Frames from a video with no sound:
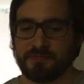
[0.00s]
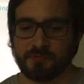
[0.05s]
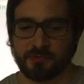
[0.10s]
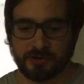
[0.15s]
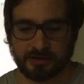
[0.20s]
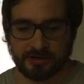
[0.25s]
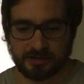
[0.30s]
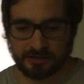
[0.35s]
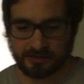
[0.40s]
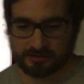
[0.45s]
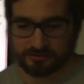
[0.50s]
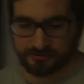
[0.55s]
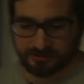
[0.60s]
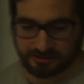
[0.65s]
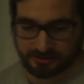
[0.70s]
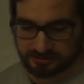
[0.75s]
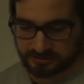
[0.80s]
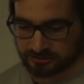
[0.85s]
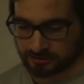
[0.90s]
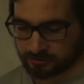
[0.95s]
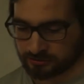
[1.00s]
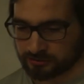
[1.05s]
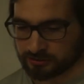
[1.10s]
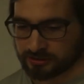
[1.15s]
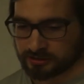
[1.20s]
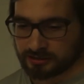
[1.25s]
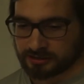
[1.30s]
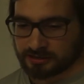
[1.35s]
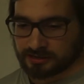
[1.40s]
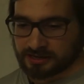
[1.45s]
working tree. So
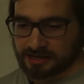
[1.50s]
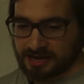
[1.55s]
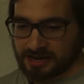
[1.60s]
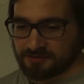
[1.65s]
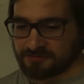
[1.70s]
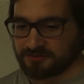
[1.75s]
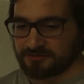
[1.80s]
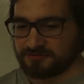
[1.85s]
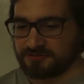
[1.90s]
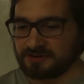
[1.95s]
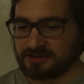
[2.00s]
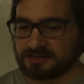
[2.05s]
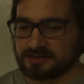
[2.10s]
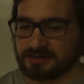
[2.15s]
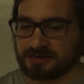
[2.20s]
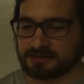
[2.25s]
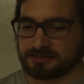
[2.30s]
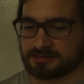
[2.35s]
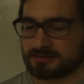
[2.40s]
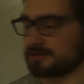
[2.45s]
everything that